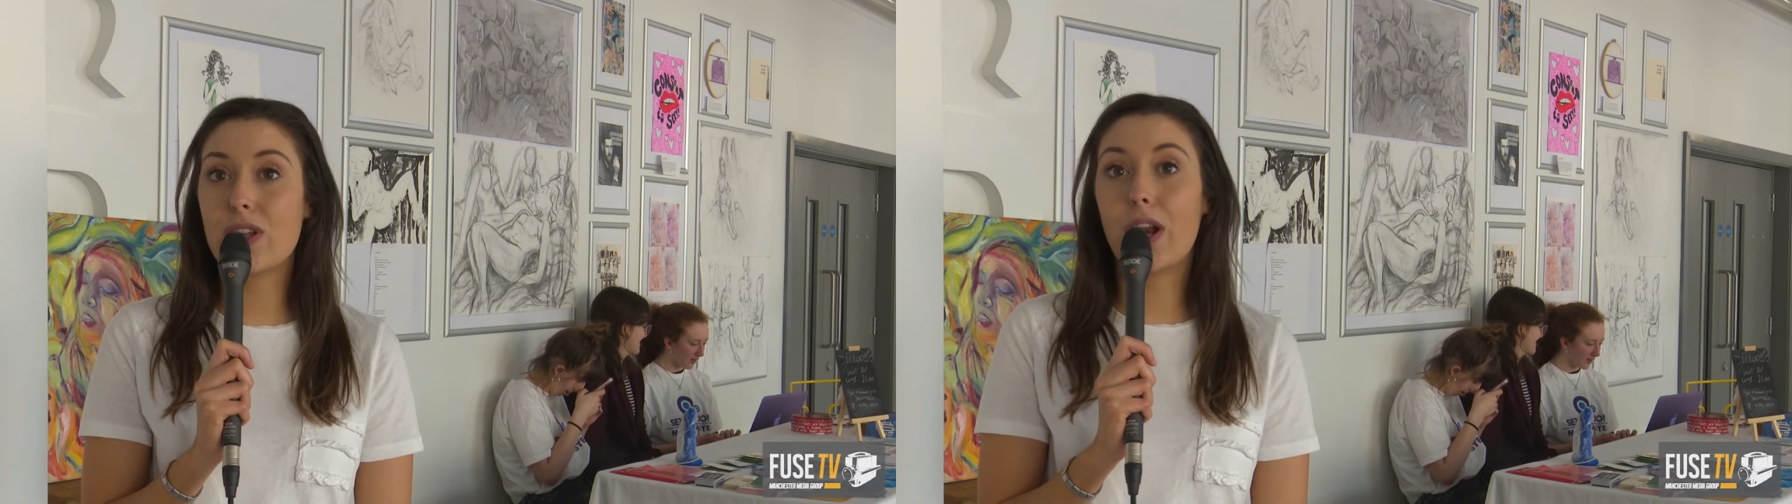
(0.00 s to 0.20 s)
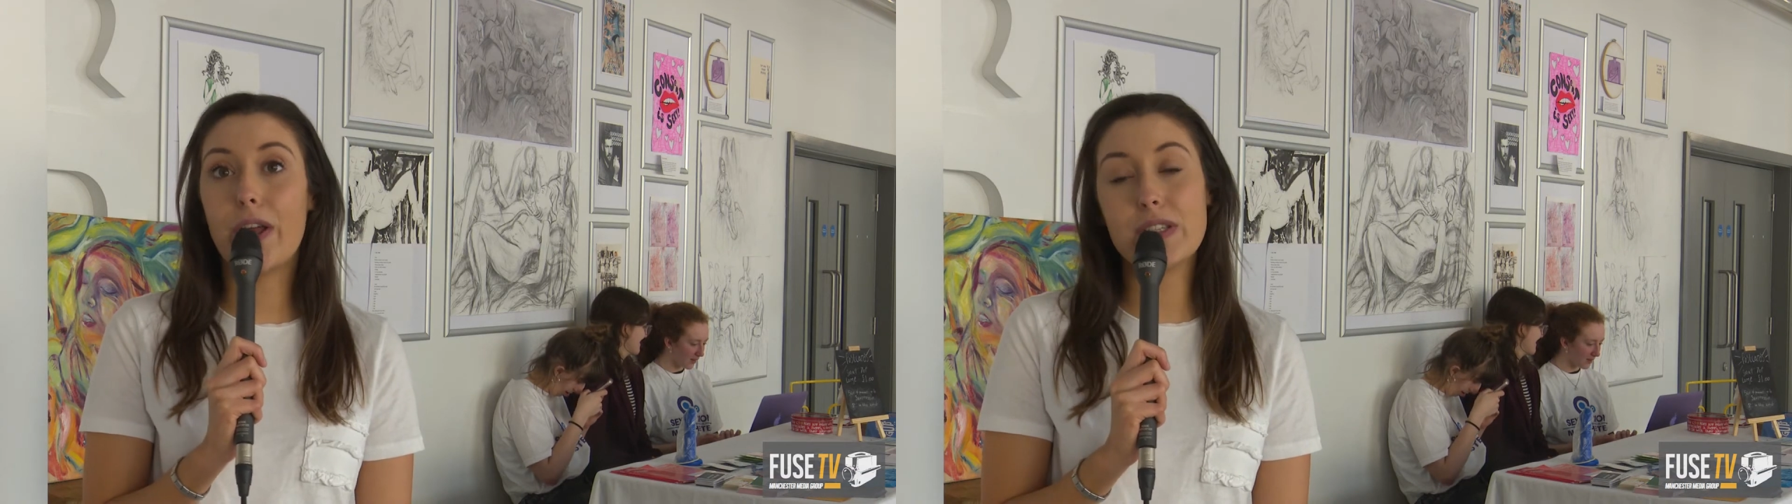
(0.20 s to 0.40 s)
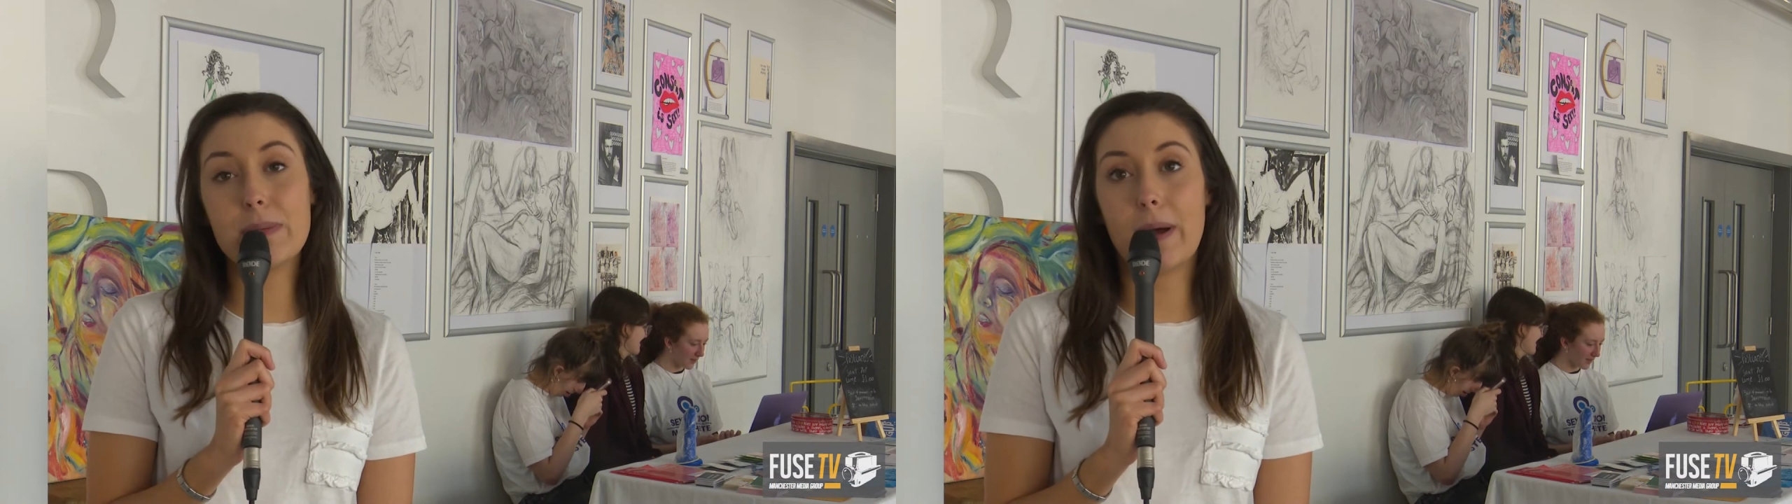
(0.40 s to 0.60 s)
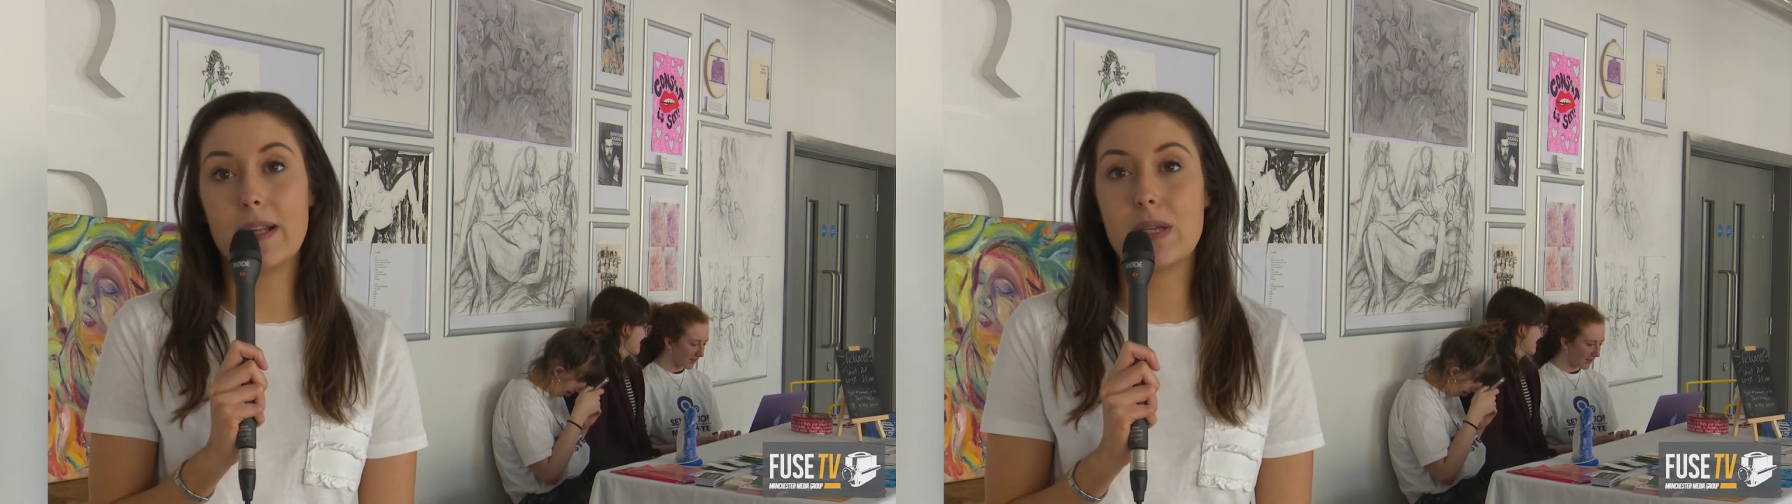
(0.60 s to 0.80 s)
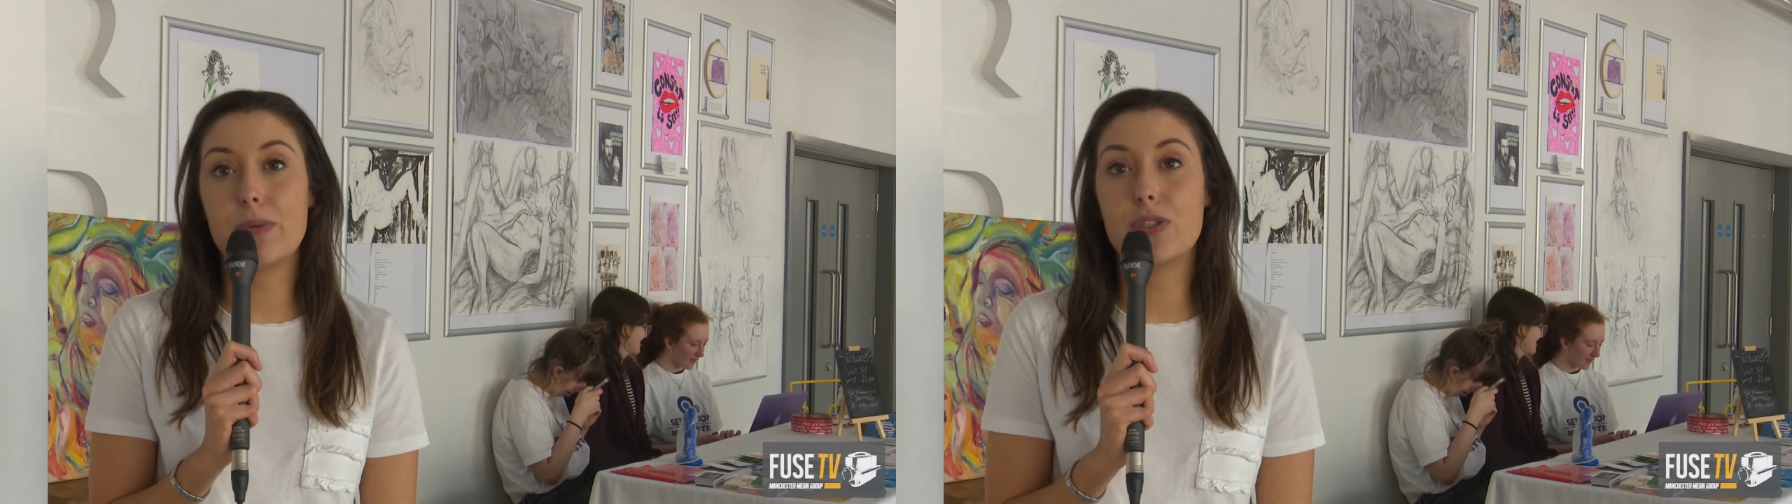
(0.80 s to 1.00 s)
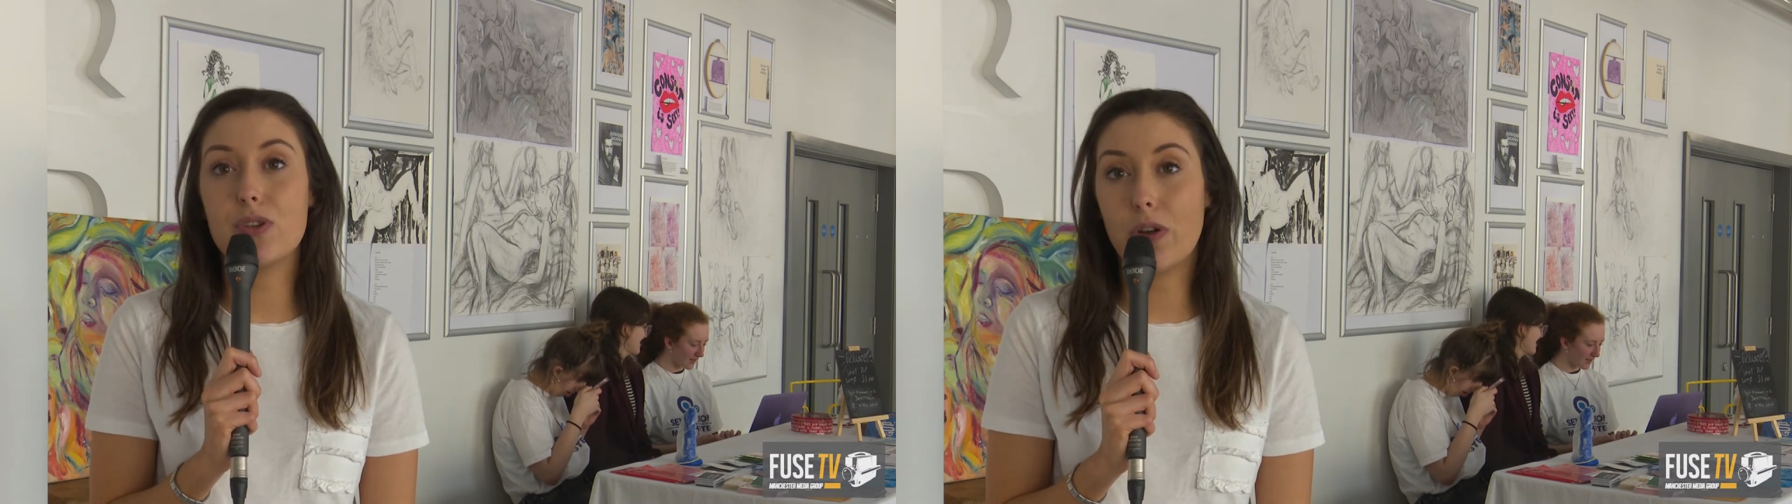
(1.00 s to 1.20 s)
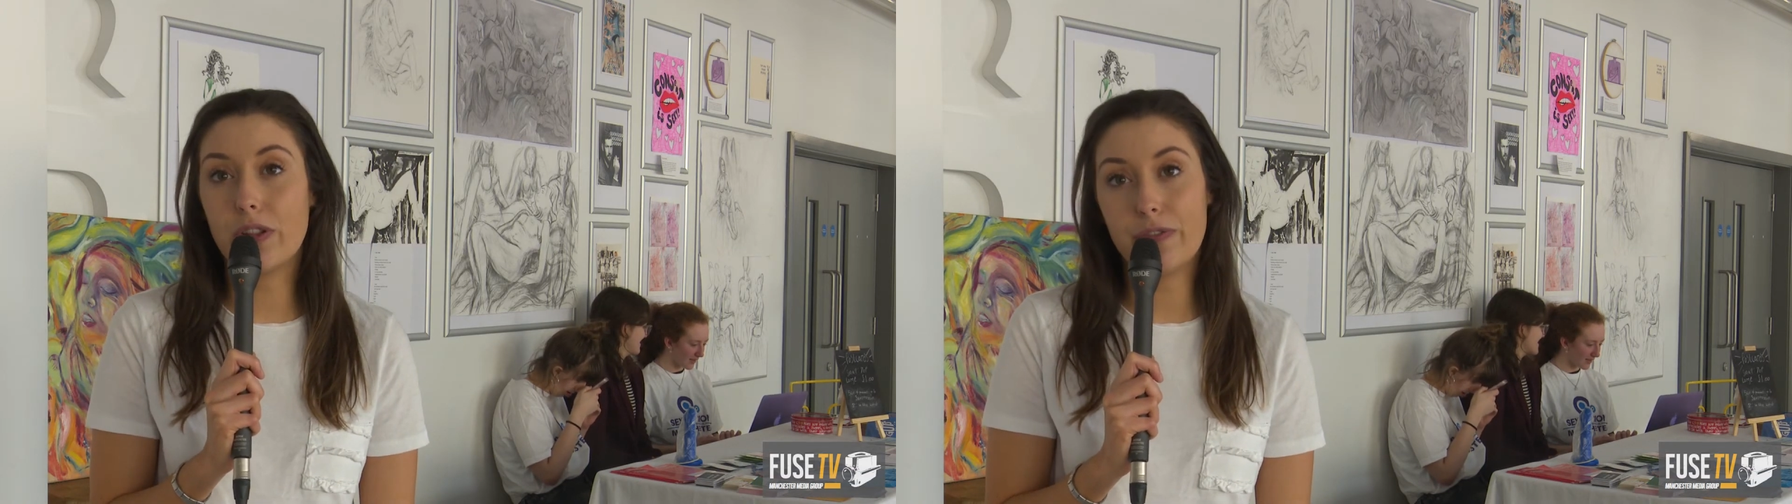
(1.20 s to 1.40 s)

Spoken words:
the closing party was not